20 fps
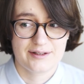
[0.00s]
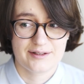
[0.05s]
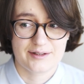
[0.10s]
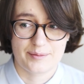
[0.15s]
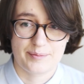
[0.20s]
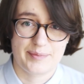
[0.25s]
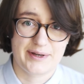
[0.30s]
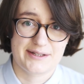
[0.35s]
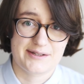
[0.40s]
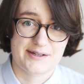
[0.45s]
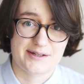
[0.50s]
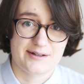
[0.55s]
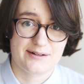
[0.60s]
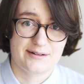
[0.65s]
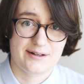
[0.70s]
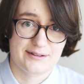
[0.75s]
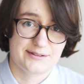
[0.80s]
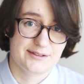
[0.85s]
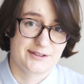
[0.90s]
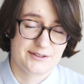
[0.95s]
the
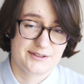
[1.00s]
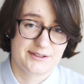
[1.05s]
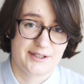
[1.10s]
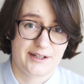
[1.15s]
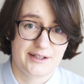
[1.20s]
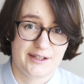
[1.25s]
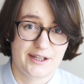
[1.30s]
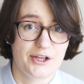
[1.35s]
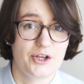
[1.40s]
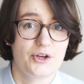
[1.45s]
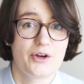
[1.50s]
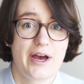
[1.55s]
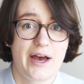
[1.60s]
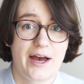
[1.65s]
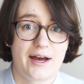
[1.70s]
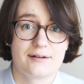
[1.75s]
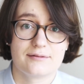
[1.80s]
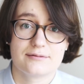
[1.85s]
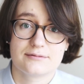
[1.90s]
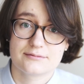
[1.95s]
better understanding you
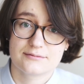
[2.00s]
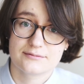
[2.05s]
have.